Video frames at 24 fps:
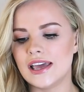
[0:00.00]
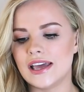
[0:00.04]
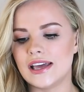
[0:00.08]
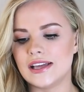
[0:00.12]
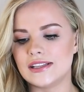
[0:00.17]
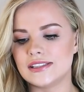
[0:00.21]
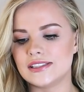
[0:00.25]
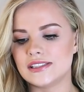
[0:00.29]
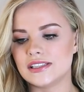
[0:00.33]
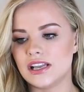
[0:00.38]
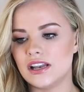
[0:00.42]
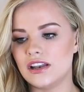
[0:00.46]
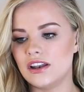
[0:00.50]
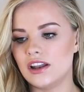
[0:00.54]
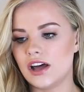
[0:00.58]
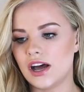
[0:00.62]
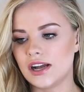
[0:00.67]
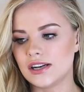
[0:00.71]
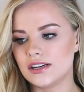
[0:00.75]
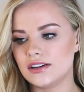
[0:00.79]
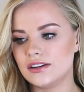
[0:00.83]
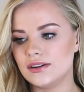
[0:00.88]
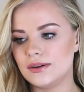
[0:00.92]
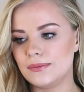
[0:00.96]
it's a
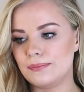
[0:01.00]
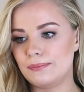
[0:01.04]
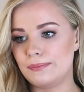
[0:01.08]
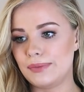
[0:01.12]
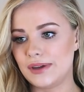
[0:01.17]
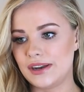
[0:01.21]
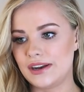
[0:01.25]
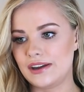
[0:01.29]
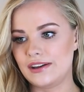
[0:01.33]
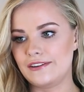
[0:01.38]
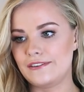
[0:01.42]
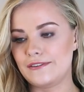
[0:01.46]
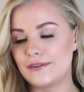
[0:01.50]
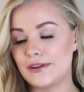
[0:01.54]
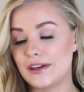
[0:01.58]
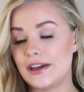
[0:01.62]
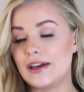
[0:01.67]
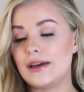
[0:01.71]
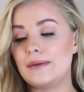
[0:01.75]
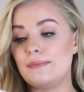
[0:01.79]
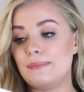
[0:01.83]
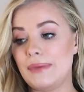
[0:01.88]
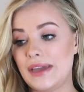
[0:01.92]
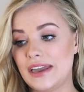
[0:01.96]
lot
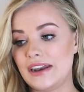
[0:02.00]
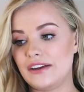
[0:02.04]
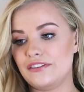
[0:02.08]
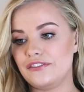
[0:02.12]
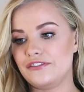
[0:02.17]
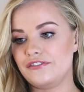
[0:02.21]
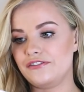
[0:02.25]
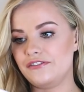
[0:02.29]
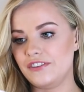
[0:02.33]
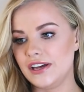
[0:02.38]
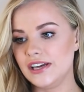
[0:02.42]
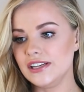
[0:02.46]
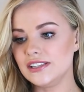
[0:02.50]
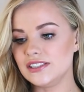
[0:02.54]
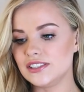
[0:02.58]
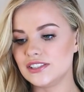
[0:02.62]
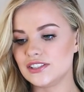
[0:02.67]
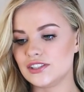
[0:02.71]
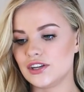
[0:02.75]
better fit.